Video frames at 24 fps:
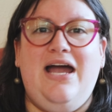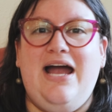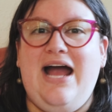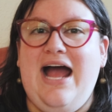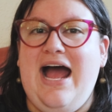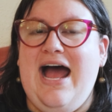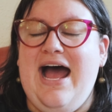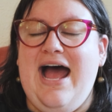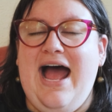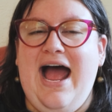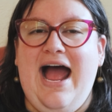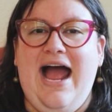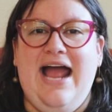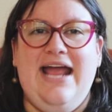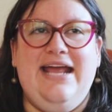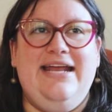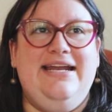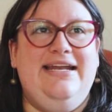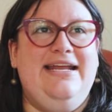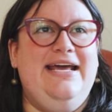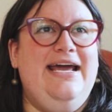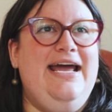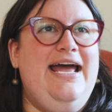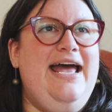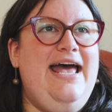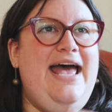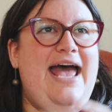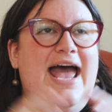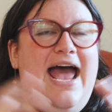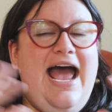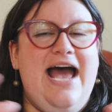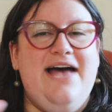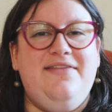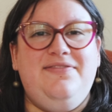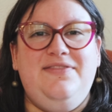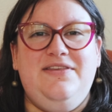I had
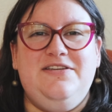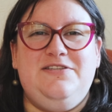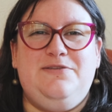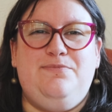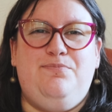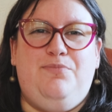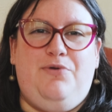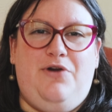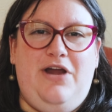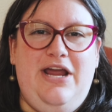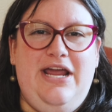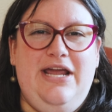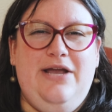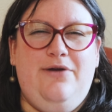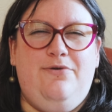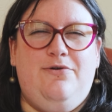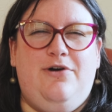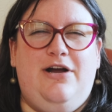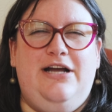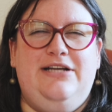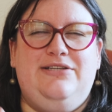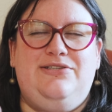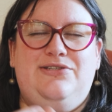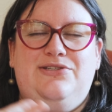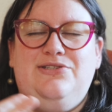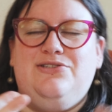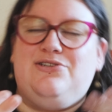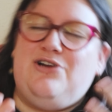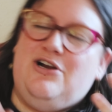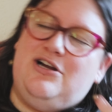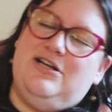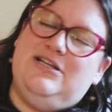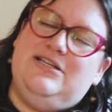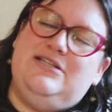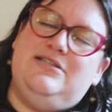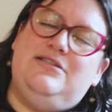had this break where I
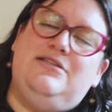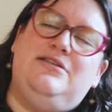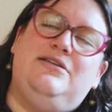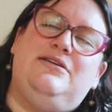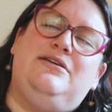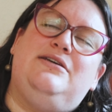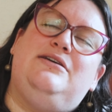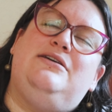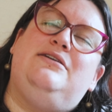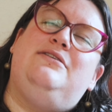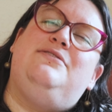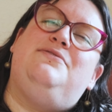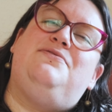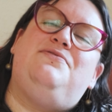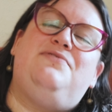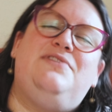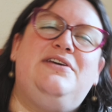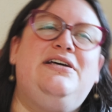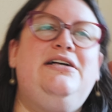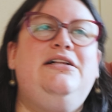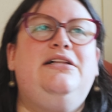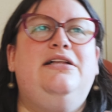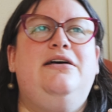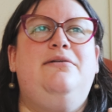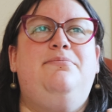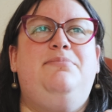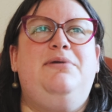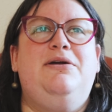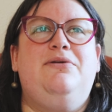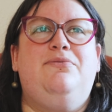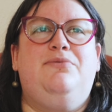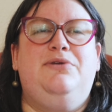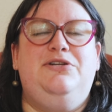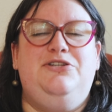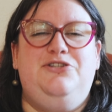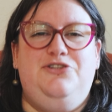started to feel a
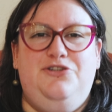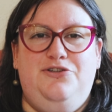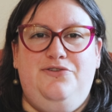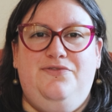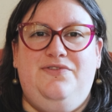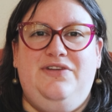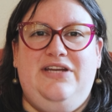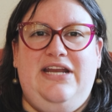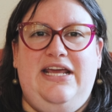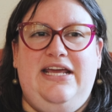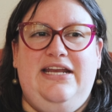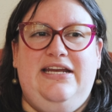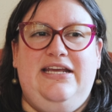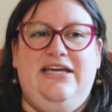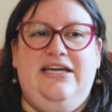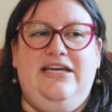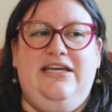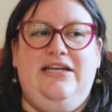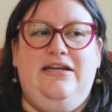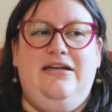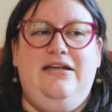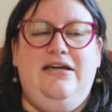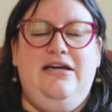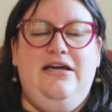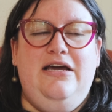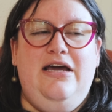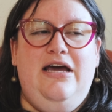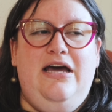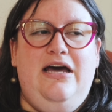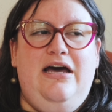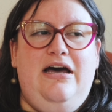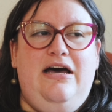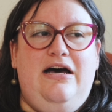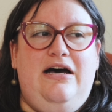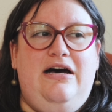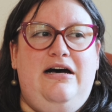bit rejuvenated.
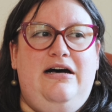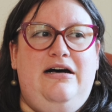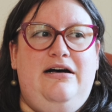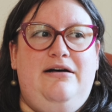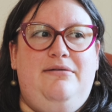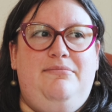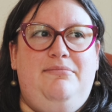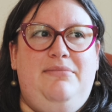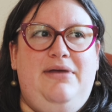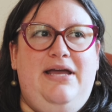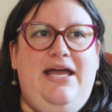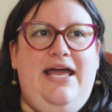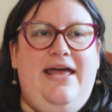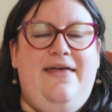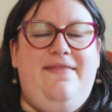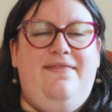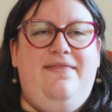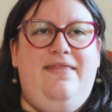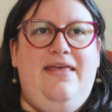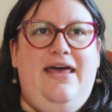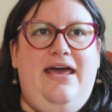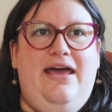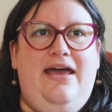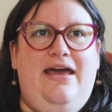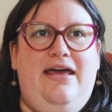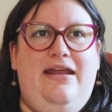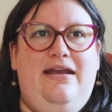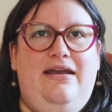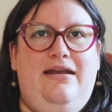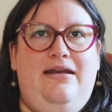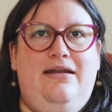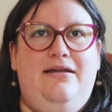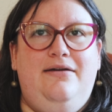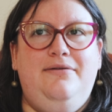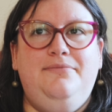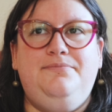Um, and
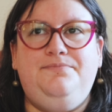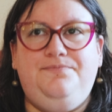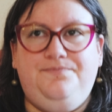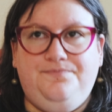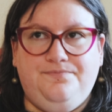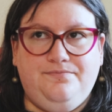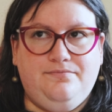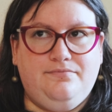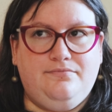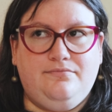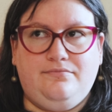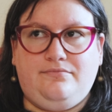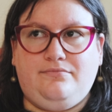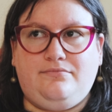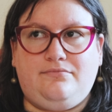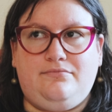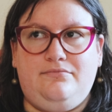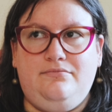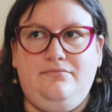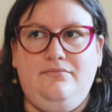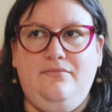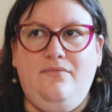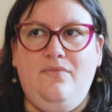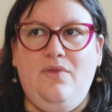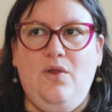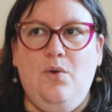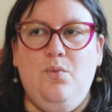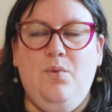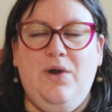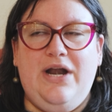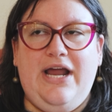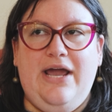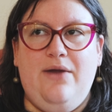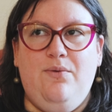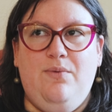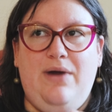then
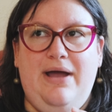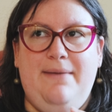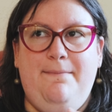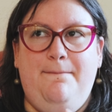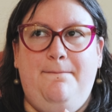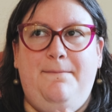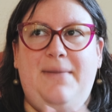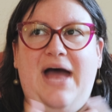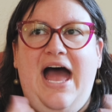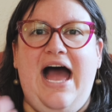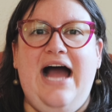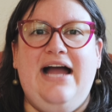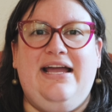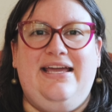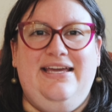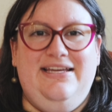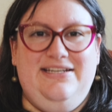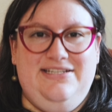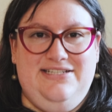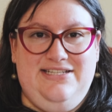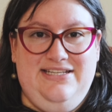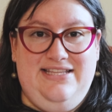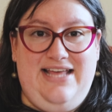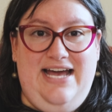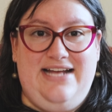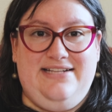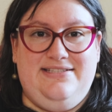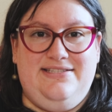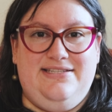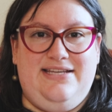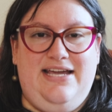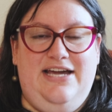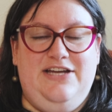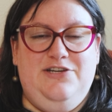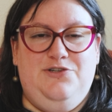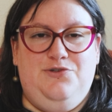when I went back into that
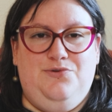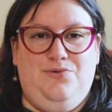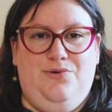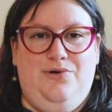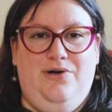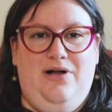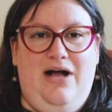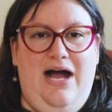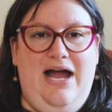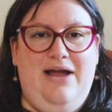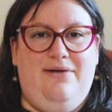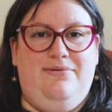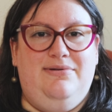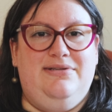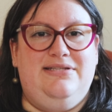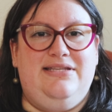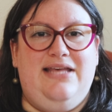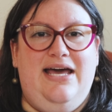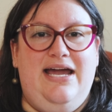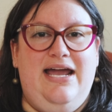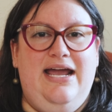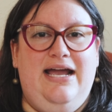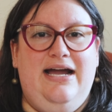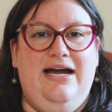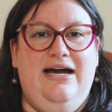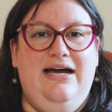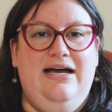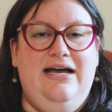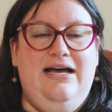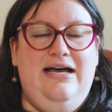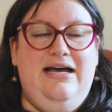schedule, I was like,